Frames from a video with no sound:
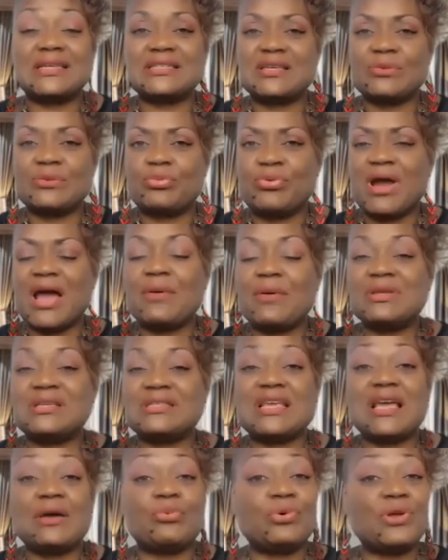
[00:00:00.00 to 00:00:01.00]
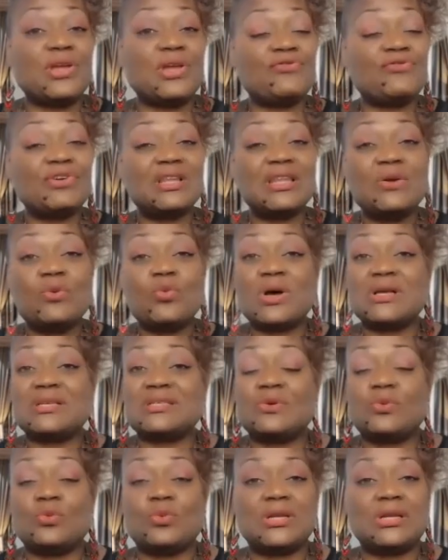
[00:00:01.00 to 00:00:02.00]
That's a prime example. It really
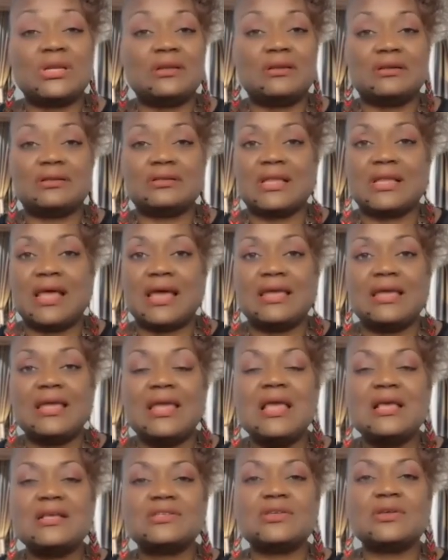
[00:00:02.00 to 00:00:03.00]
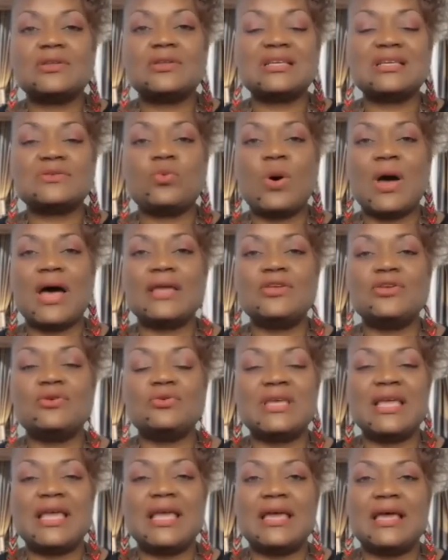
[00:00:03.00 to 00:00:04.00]
wasn't what it looked like. So that's why you
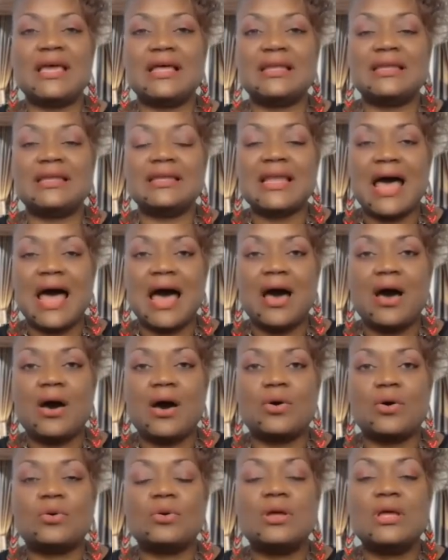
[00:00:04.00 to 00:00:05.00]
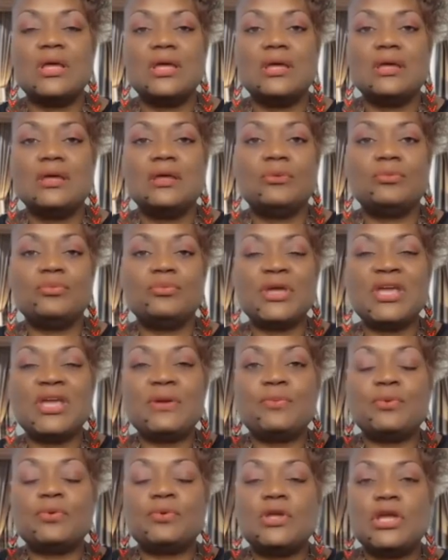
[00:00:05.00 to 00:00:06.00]
can't allow
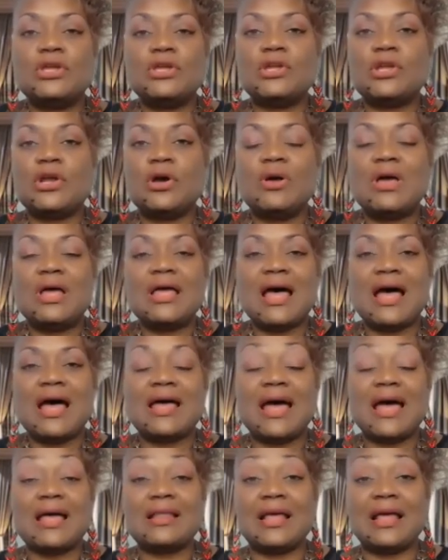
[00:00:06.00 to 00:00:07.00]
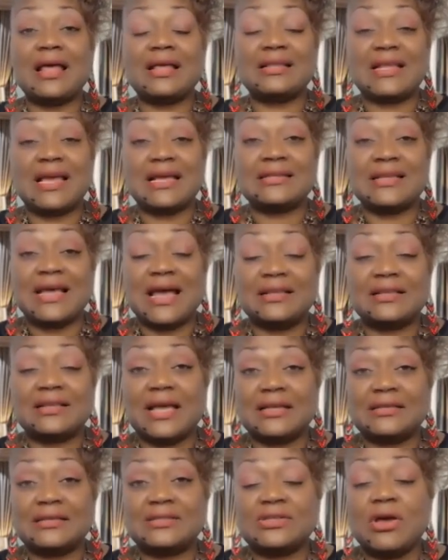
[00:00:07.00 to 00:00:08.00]
people,
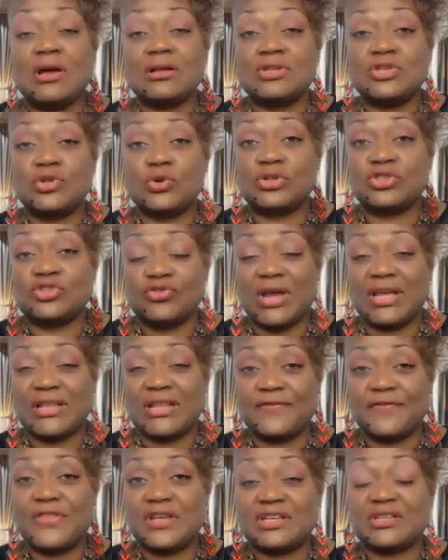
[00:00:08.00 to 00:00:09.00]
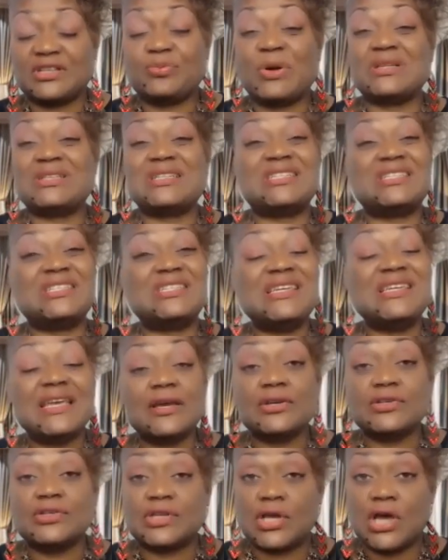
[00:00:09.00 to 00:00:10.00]
I talked to attractive thinkers about this
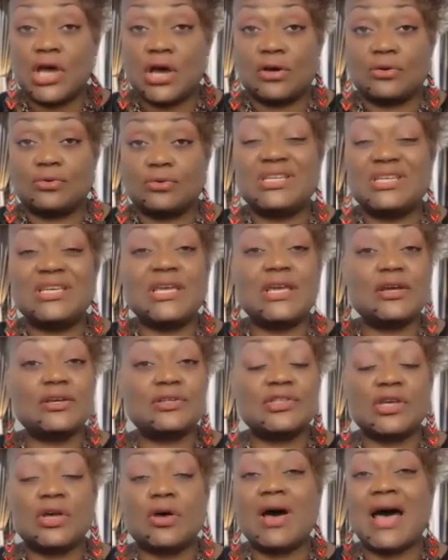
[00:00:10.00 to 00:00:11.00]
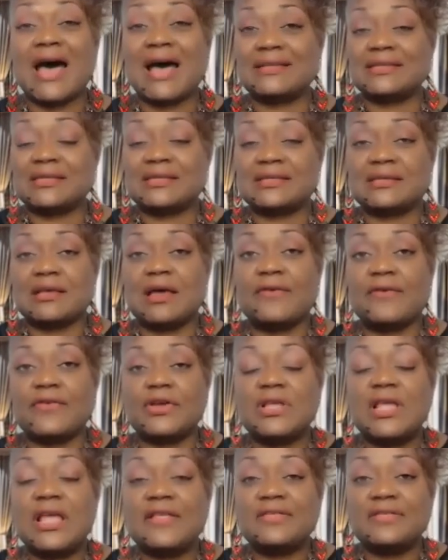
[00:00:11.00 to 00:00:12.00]
years ago. Years ago, I
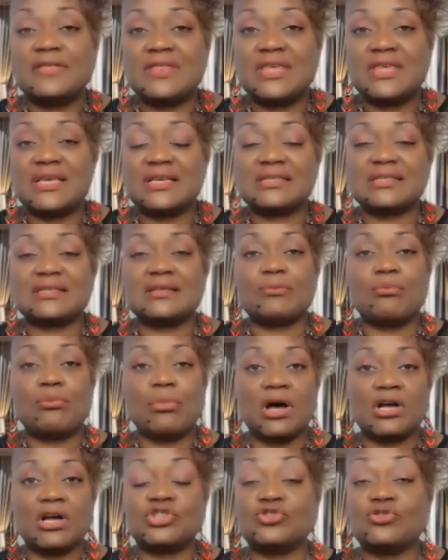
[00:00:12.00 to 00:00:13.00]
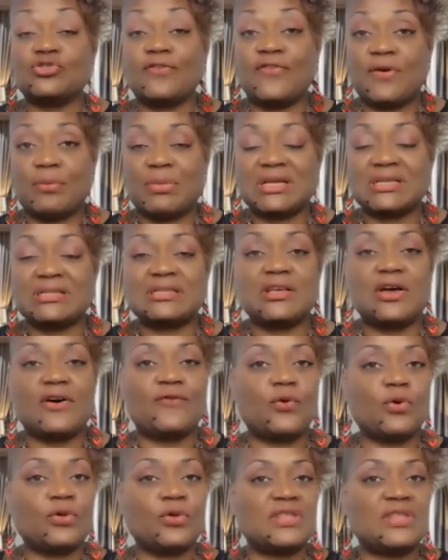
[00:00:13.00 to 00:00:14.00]
discovered this mantra for myself,
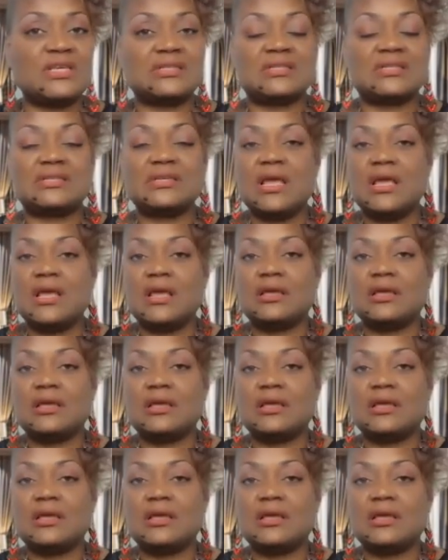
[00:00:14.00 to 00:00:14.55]
or this,